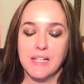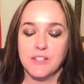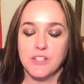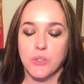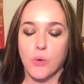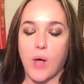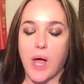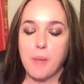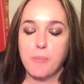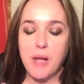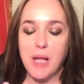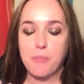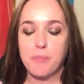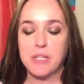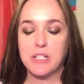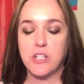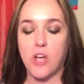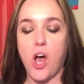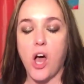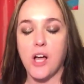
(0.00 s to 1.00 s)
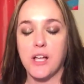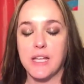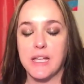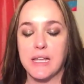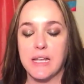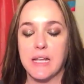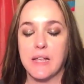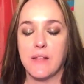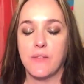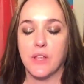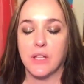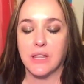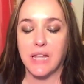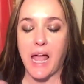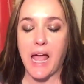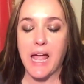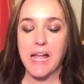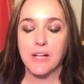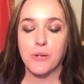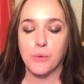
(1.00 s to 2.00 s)
And so I might be talking in the
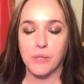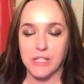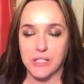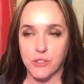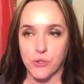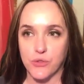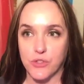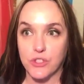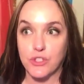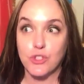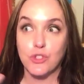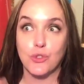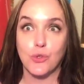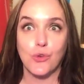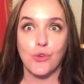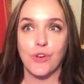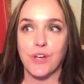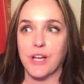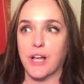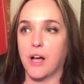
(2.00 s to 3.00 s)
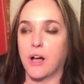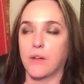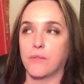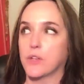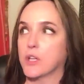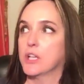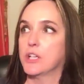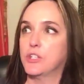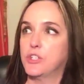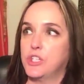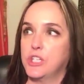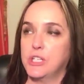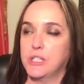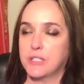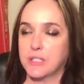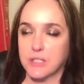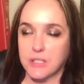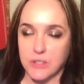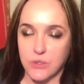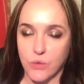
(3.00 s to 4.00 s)
language or the story of
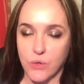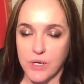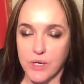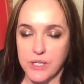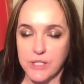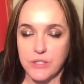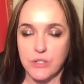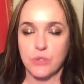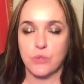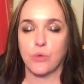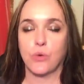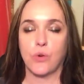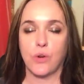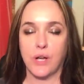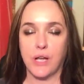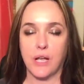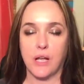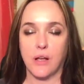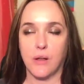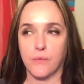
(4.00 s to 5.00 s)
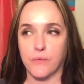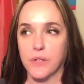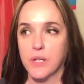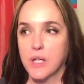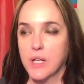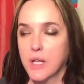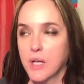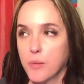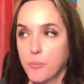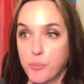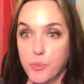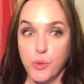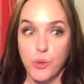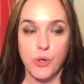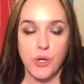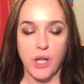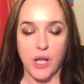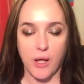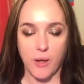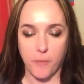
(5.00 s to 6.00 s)
Jesus or in a story of
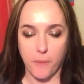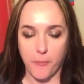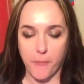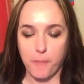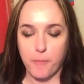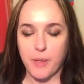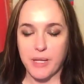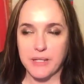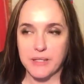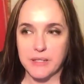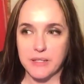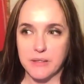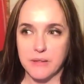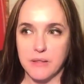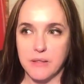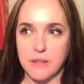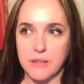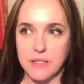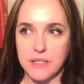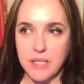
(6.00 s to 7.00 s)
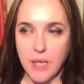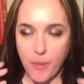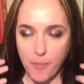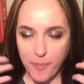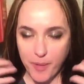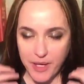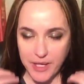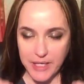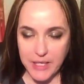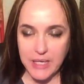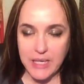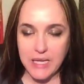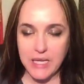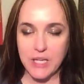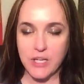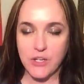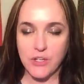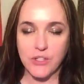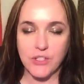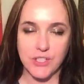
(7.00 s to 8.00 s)
Buddha, but somebody
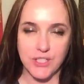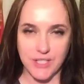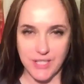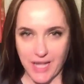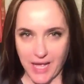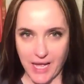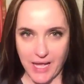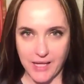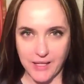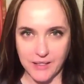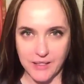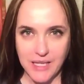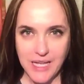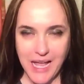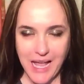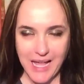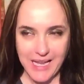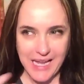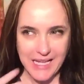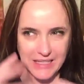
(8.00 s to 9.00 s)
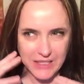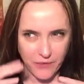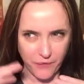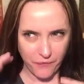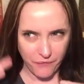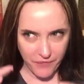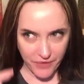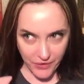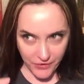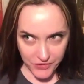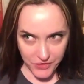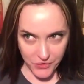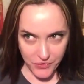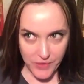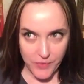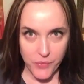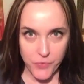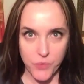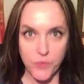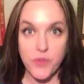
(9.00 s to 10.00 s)
hears that and has to filter
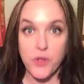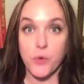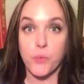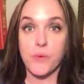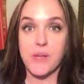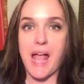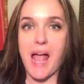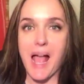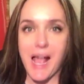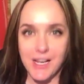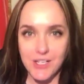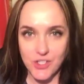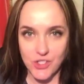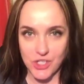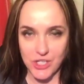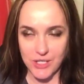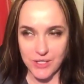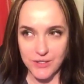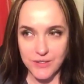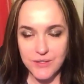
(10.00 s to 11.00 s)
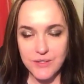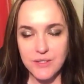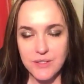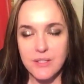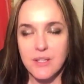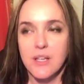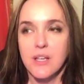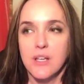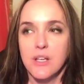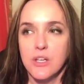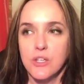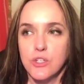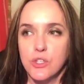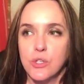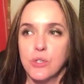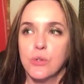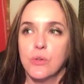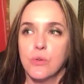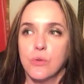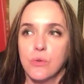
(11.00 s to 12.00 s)
it through their reactions
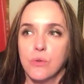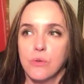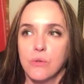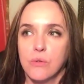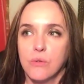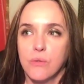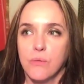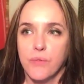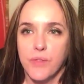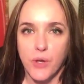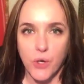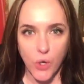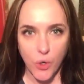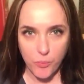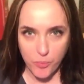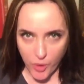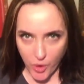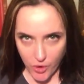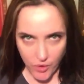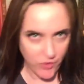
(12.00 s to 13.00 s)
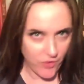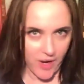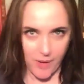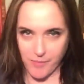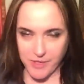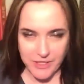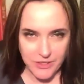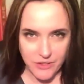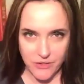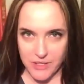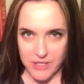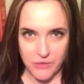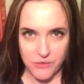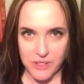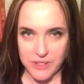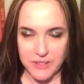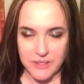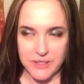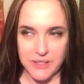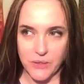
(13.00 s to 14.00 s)
to their own programming, so they don't
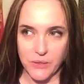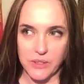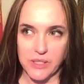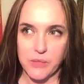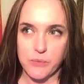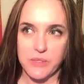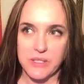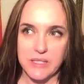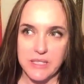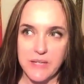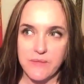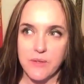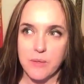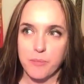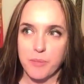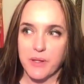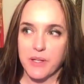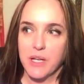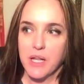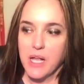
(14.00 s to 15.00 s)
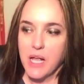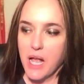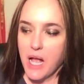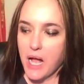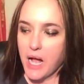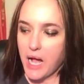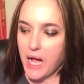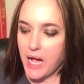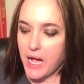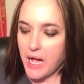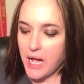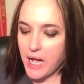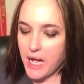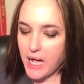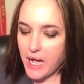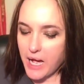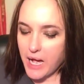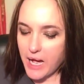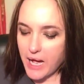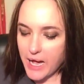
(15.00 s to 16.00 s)
necessarily receive it. But
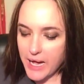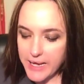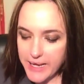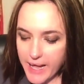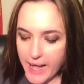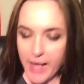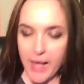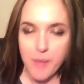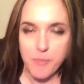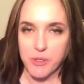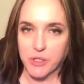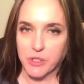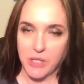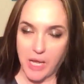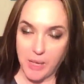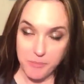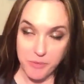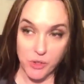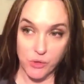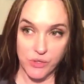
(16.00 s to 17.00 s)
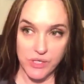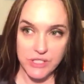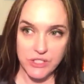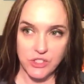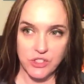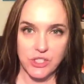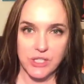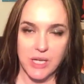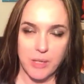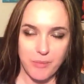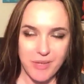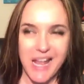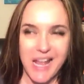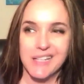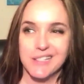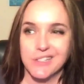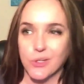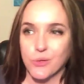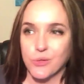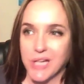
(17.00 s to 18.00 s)
I am a, I'm a Christian. I'm an
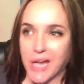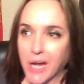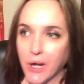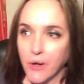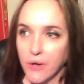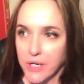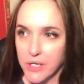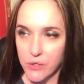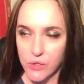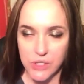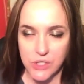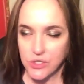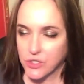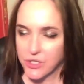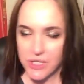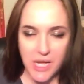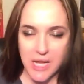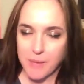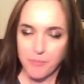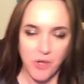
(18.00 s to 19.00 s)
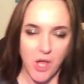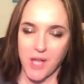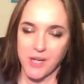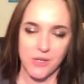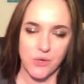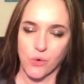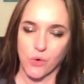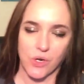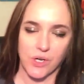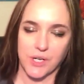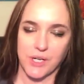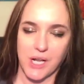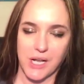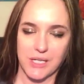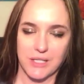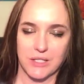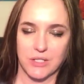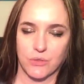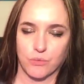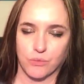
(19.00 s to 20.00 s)
esoteric Christian. I am not an
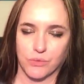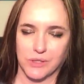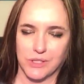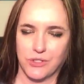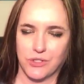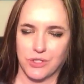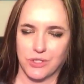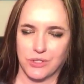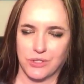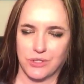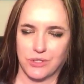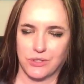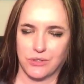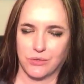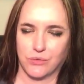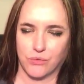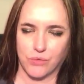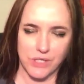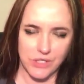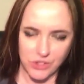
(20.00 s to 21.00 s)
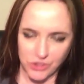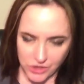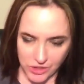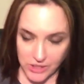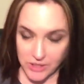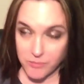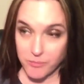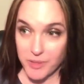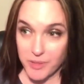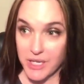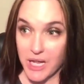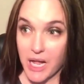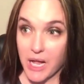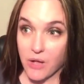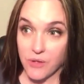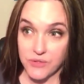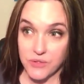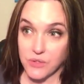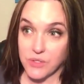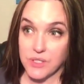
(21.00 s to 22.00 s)
organized religious Christian, but I
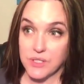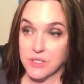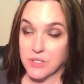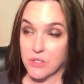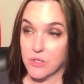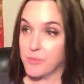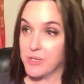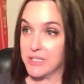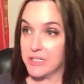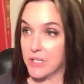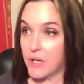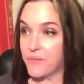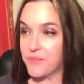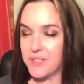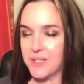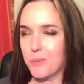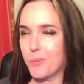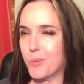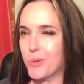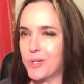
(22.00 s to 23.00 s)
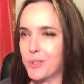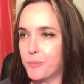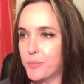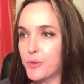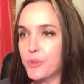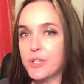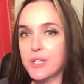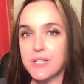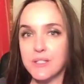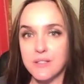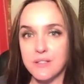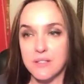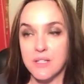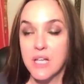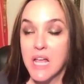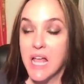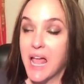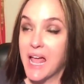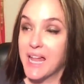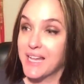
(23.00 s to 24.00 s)
also consider myself somewhat a Buddhist.
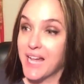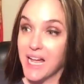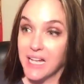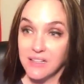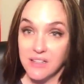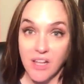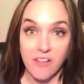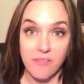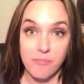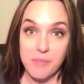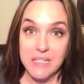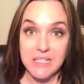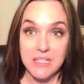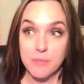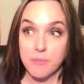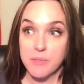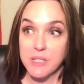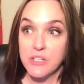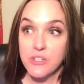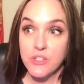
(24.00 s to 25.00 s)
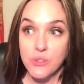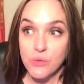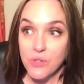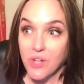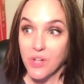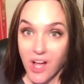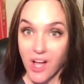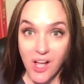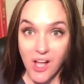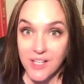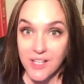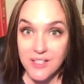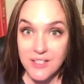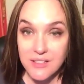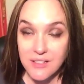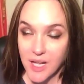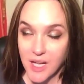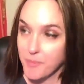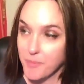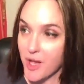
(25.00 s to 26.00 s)
And I love me some Hindu
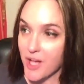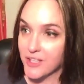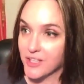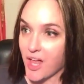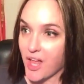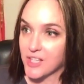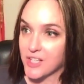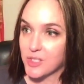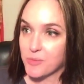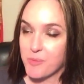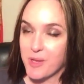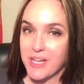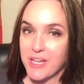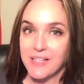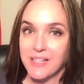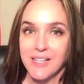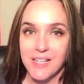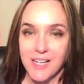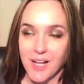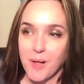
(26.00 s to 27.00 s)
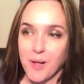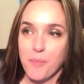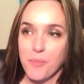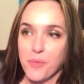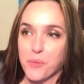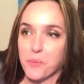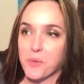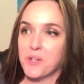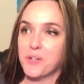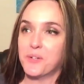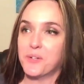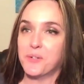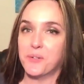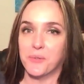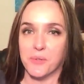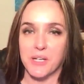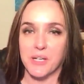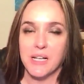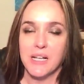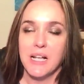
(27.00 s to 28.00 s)
gods. Come on, Lakshmi, come
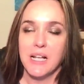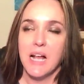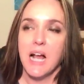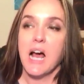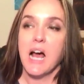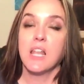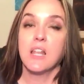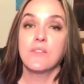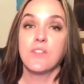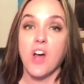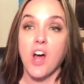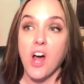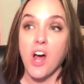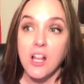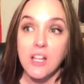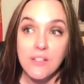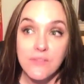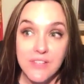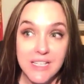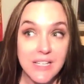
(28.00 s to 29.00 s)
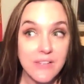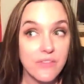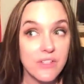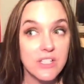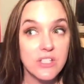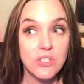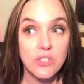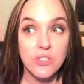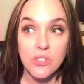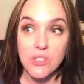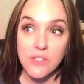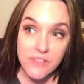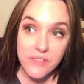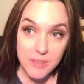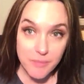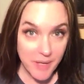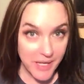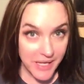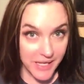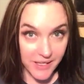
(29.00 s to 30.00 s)
through. I love all of it. If it
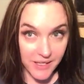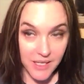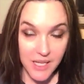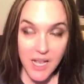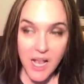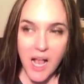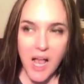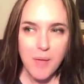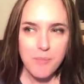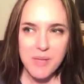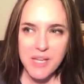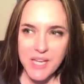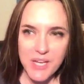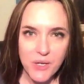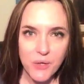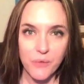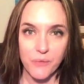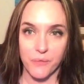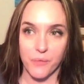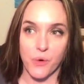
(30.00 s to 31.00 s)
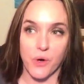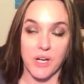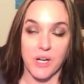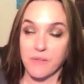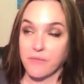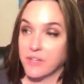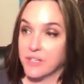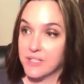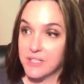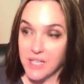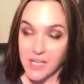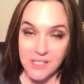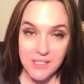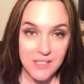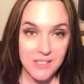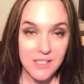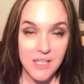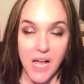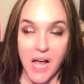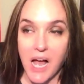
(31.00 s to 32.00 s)
serves me, I'm here for it. If it
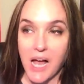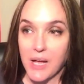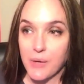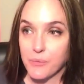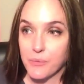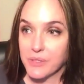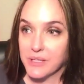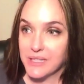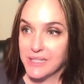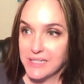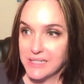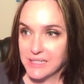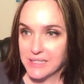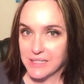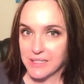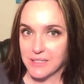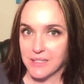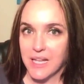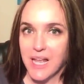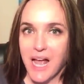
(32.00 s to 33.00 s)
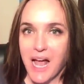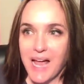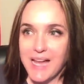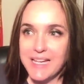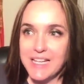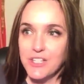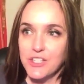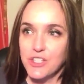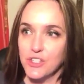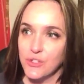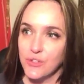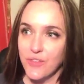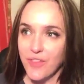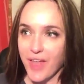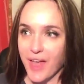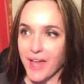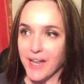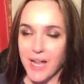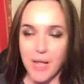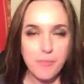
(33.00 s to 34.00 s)
doesn't, I release it. I can do
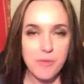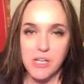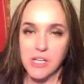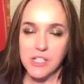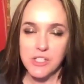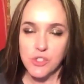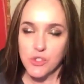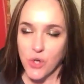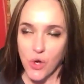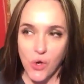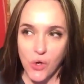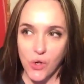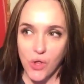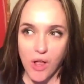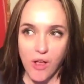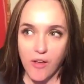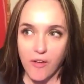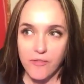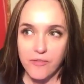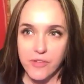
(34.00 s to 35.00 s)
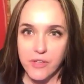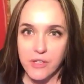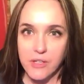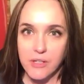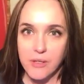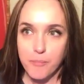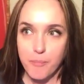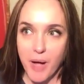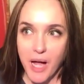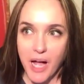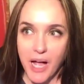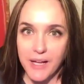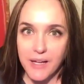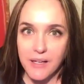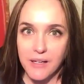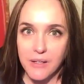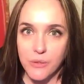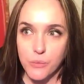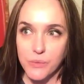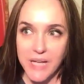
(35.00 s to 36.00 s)
that. I'm in control of my
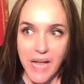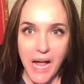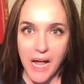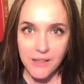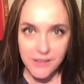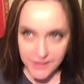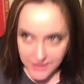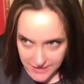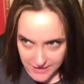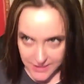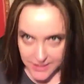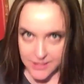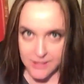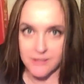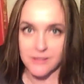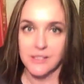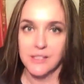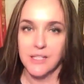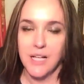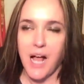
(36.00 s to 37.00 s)
reality.